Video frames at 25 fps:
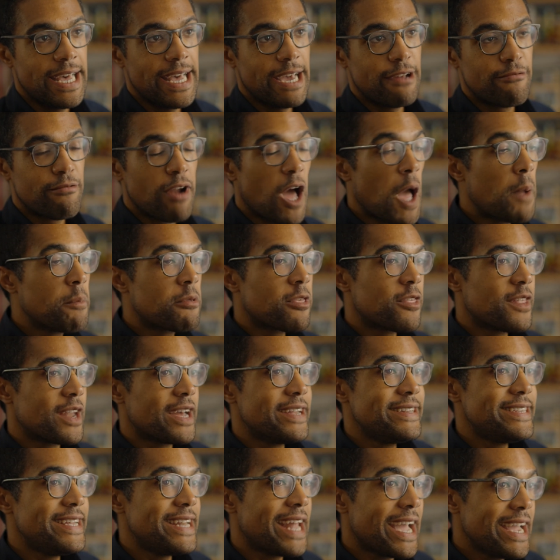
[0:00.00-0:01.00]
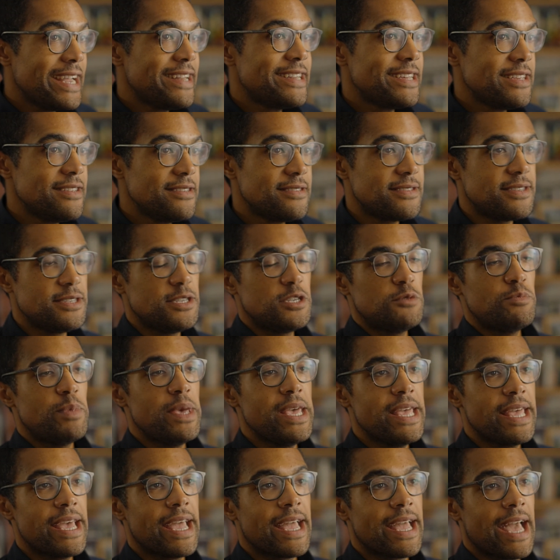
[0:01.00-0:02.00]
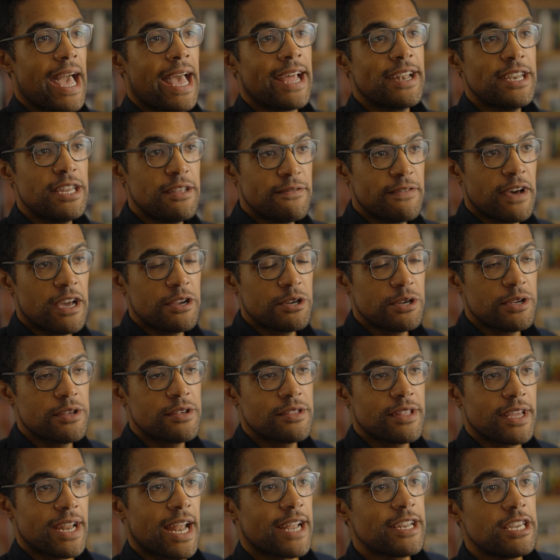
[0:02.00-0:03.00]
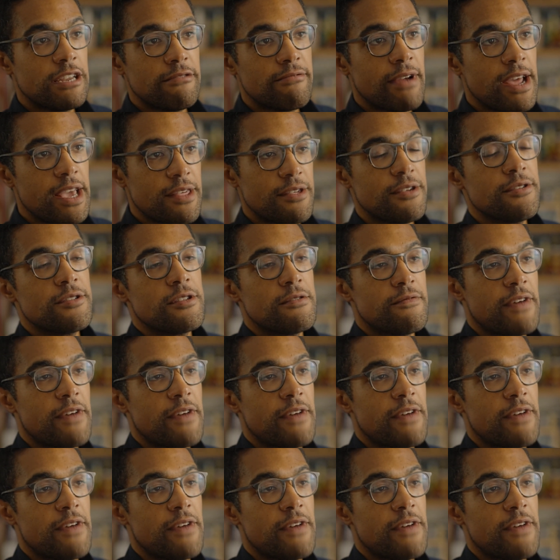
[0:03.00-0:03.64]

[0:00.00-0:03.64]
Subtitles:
Right up to the 1980s, he's speaking at anti-fascist and anti-racist